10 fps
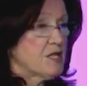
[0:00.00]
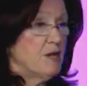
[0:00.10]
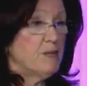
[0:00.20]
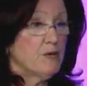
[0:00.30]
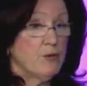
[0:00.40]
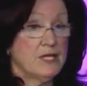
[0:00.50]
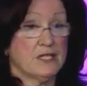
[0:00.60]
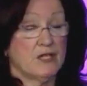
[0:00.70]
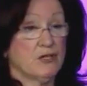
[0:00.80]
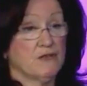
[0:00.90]
couple of weeks, I
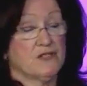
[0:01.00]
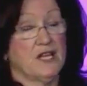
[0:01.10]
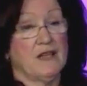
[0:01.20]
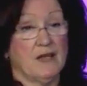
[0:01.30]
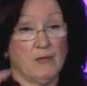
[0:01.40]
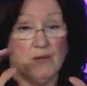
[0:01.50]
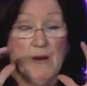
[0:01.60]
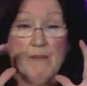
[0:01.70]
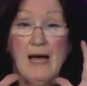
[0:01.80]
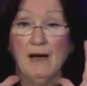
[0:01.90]
just sat there with my
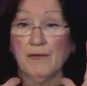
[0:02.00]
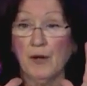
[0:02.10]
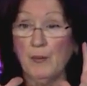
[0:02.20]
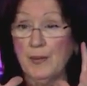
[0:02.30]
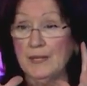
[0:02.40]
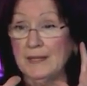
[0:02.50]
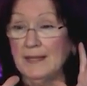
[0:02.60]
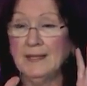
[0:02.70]
mouth open